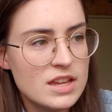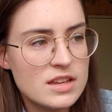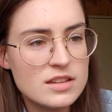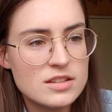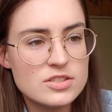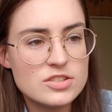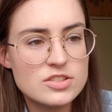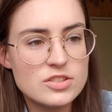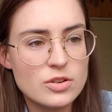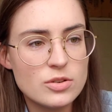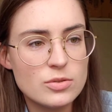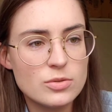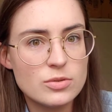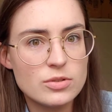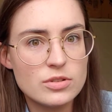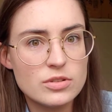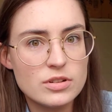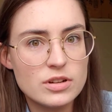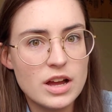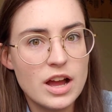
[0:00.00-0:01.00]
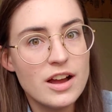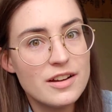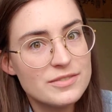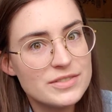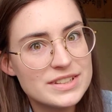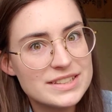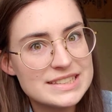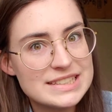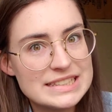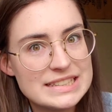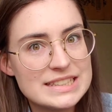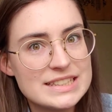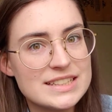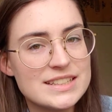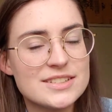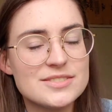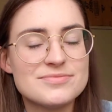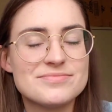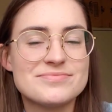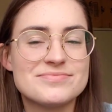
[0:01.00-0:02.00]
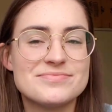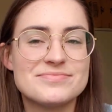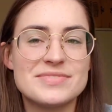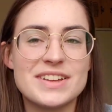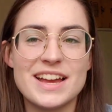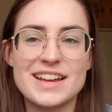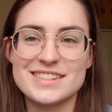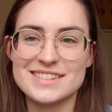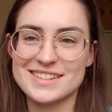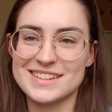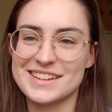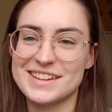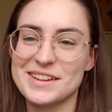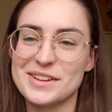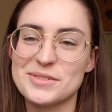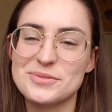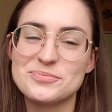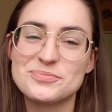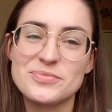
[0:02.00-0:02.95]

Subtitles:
So obviously, as a